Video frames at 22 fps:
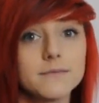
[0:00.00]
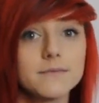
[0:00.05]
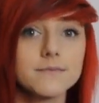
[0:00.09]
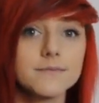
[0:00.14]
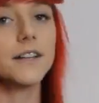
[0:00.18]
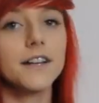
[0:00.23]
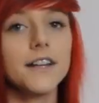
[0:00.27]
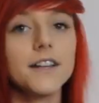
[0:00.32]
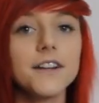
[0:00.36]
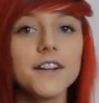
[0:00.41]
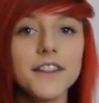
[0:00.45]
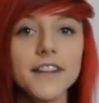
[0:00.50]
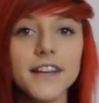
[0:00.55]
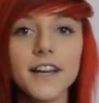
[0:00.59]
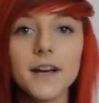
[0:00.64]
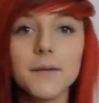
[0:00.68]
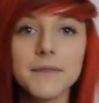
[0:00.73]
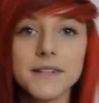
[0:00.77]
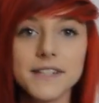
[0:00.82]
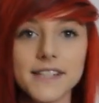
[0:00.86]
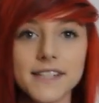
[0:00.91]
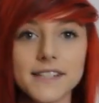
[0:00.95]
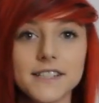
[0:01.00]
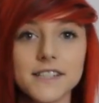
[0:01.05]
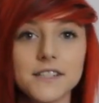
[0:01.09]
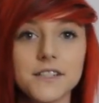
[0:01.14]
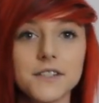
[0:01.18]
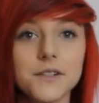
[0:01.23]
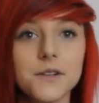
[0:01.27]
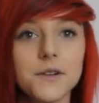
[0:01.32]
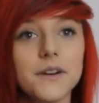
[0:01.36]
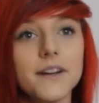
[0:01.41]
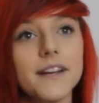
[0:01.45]
Another thing I'm addicted
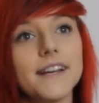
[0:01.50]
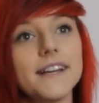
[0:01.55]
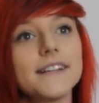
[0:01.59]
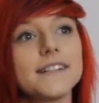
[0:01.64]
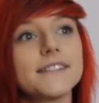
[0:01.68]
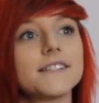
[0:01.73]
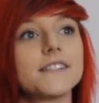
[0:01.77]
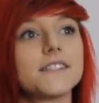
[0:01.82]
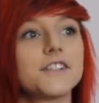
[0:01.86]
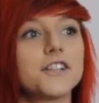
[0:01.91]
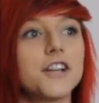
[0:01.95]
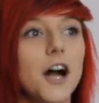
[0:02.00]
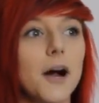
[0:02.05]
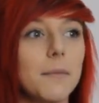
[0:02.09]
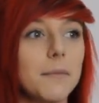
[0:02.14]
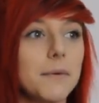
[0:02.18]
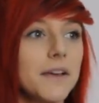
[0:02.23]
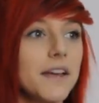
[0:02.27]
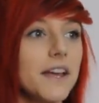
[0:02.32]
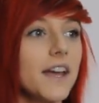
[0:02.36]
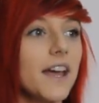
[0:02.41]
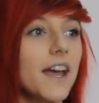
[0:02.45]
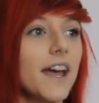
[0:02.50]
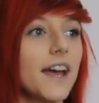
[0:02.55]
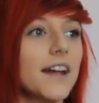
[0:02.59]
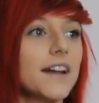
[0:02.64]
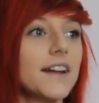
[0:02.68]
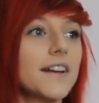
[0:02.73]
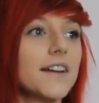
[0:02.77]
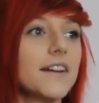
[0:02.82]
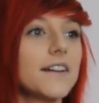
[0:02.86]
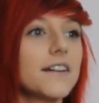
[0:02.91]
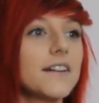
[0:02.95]
to is shopping,
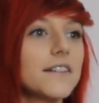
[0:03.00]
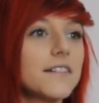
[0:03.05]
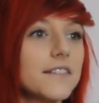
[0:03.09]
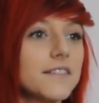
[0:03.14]
and